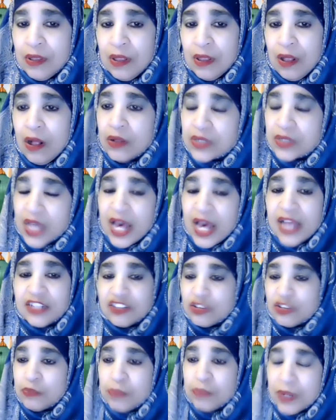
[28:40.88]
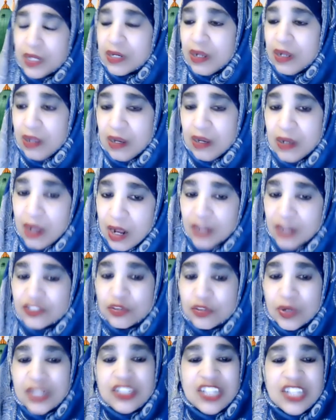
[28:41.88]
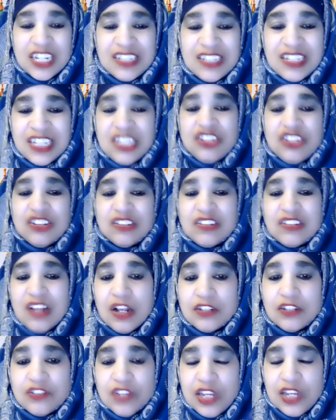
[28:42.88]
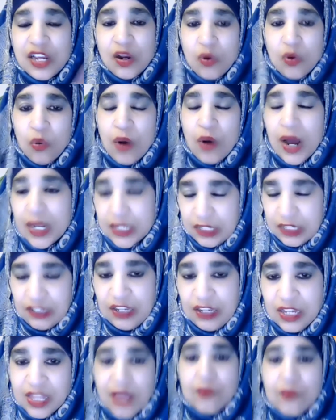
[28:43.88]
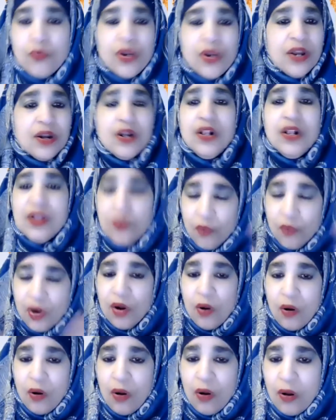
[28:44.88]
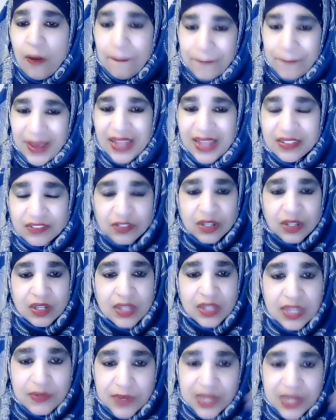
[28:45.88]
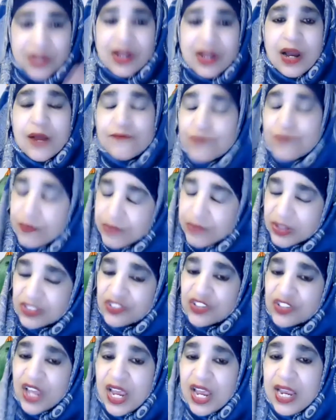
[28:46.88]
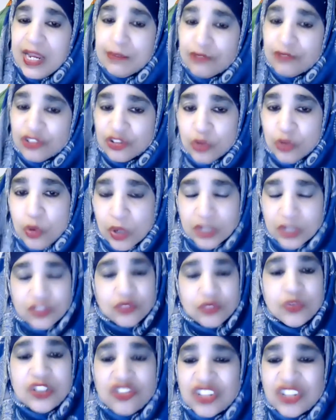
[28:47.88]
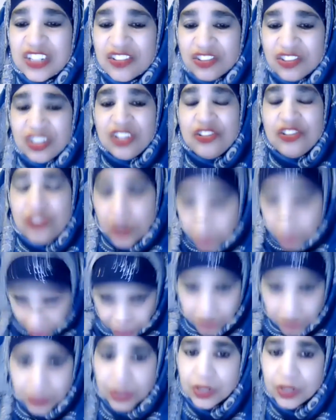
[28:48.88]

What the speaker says: Okay, SubhanAllah. So it teaches us equality, that we're all basically, we come from the same source, which is the dirt.